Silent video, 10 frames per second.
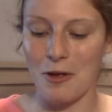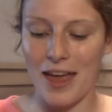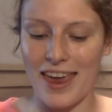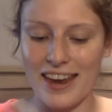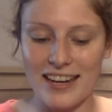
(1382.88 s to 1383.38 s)

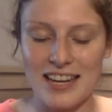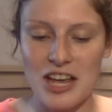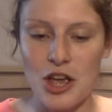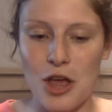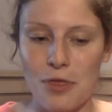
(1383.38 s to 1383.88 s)
and
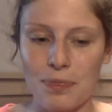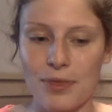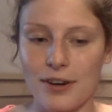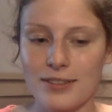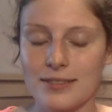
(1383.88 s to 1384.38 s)

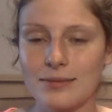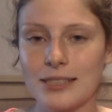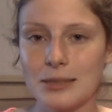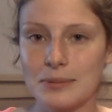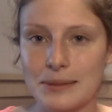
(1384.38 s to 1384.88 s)
there are some
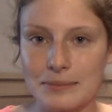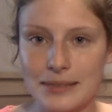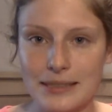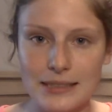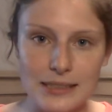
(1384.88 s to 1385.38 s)
little
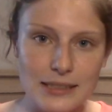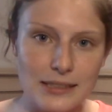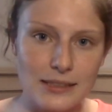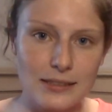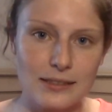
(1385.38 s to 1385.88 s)
bumps in it, you
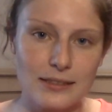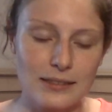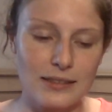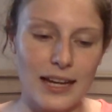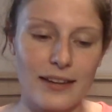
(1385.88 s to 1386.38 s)

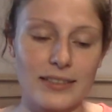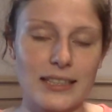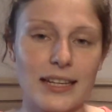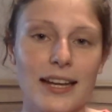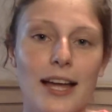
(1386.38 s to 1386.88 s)
know. I have
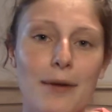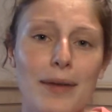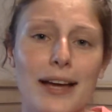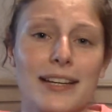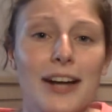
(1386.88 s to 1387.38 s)
8 a.m.
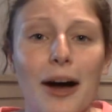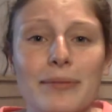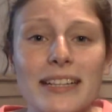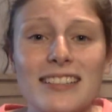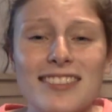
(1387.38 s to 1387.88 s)

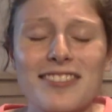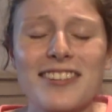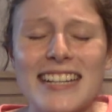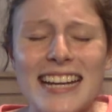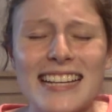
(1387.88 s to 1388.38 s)
economics
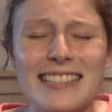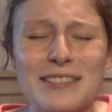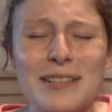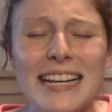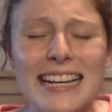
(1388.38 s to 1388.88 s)
3 days
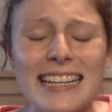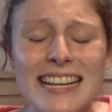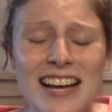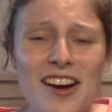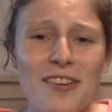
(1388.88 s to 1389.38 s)
a week,
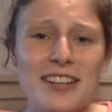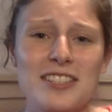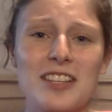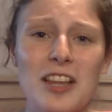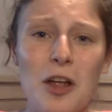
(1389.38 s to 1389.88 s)
which
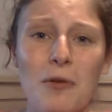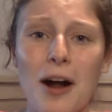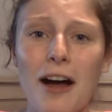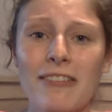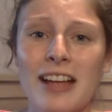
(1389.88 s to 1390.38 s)
is a little
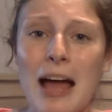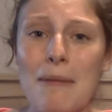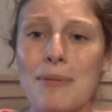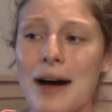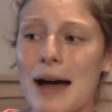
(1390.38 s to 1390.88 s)
rough,
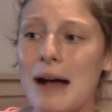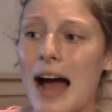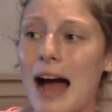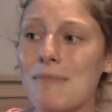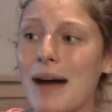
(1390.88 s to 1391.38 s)
but
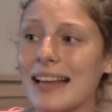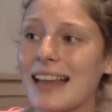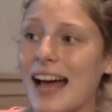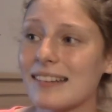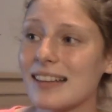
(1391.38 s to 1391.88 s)
my
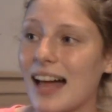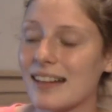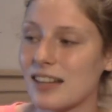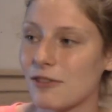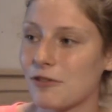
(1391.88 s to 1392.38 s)
last
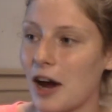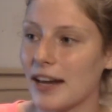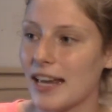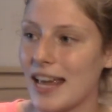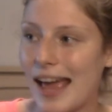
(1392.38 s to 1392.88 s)
class on
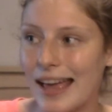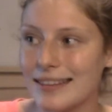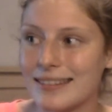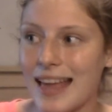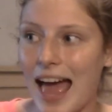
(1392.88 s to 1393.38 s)
Friday
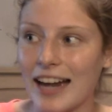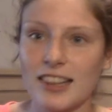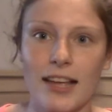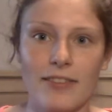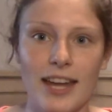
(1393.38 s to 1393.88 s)
ends at
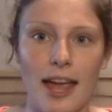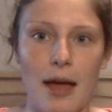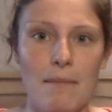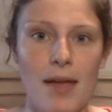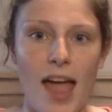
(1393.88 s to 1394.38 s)
11
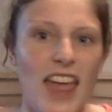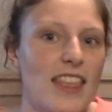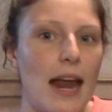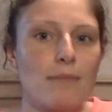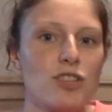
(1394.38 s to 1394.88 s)
a.m. and
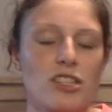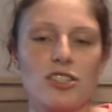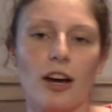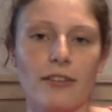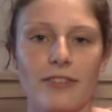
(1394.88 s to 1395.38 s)
then I'm just
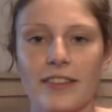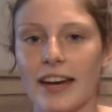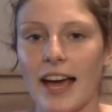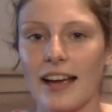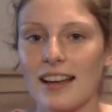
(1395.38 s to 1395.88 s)
done for the
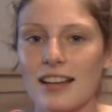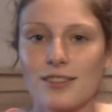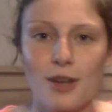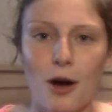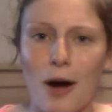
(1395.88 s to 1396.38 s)
day.
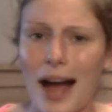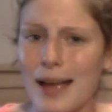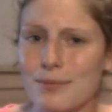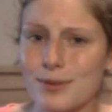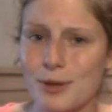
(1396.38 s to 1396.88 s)
So I
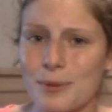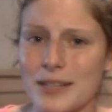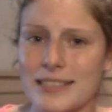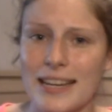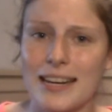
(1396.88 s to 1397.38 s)
am super
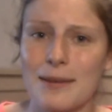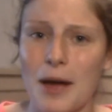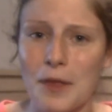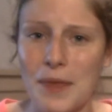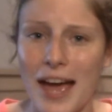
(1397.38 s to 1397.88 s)
excited
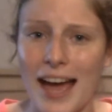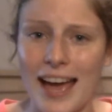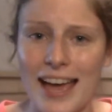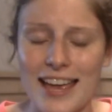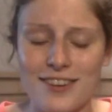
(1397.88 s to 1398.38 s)
about
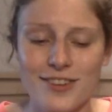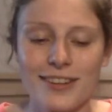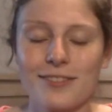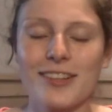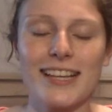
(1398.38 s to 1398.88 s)
that and
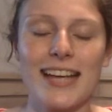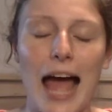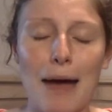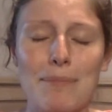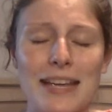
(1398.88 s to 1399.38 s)
just really
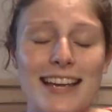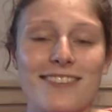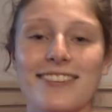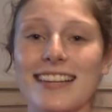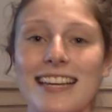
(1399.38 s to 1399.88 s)
happy
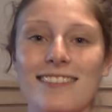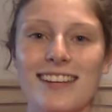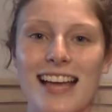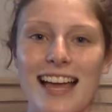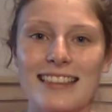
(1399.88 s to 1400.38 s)
and relieved
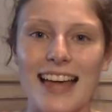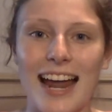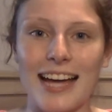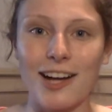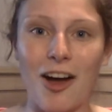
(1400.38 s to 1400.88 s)

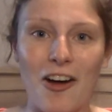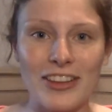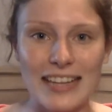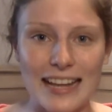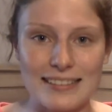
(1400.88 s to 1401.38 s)
that I got all
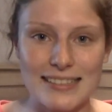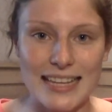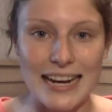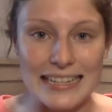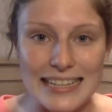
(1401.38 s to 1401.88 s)
the classes
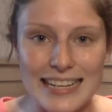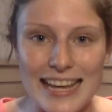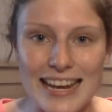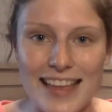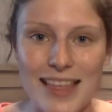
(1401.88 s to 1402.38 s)
that I
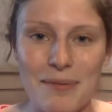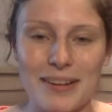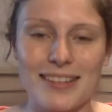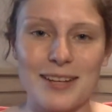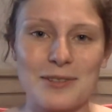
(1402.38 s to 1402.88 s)
needed and that my
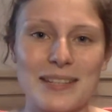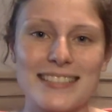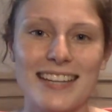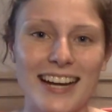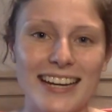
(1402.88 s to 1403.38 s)
schedule
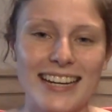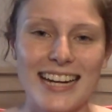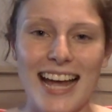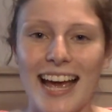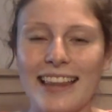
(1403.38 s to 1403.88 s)
is done.
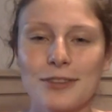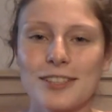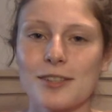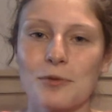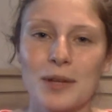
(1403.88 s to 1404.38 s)
And that was
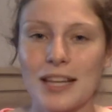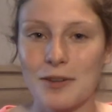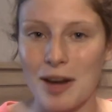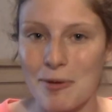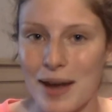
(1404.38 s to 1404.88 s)
just a really
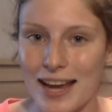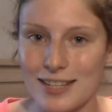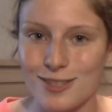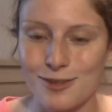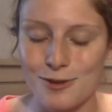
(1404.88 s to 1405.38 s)
great way
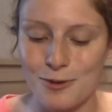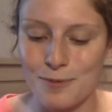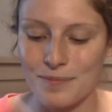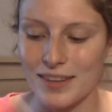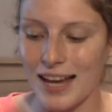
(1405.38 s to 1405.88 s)

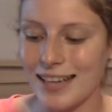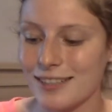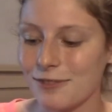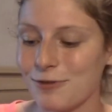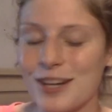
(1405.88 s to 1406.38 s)
to kind
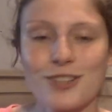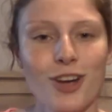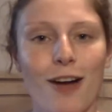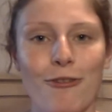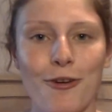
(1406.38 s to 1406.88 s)
of finish
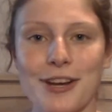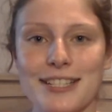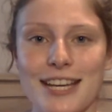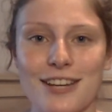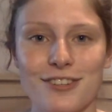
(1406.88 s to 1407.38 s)
off
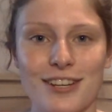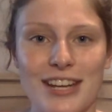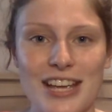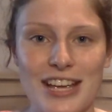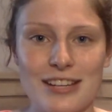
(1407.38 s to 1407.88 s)

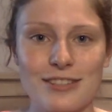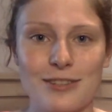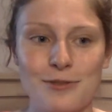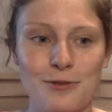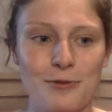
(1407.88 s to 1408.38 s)
orientation,
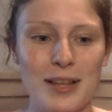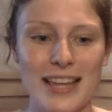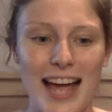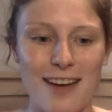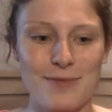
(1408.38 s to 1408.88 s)
to
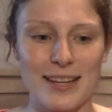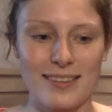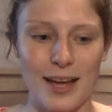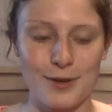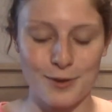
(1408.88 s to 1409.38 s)
really have my
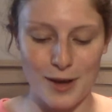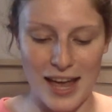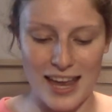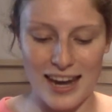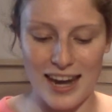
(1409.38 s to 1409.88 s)
schedule,
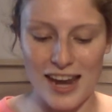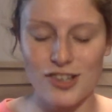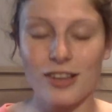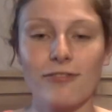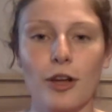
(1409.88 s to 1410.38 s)
and it
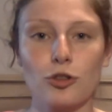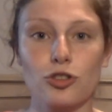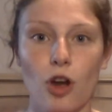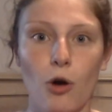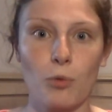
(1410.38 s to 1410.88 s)
just felt
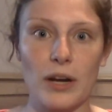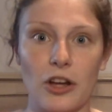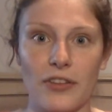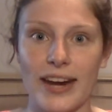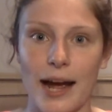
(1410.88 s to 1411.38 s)
so
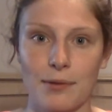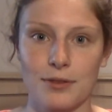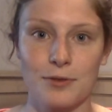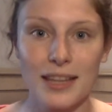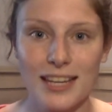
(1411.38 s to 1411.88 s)
real that I
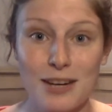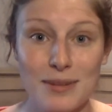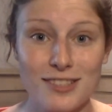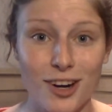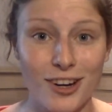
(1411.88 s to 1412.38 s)
was really going to
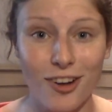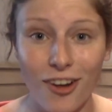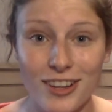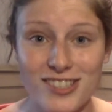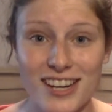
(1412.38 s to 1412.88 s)
be starting
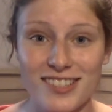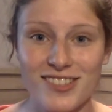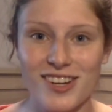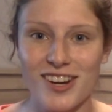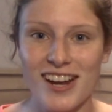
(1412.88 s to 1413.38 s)
college
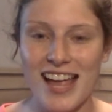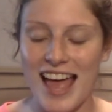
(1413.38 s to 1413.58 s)
next year,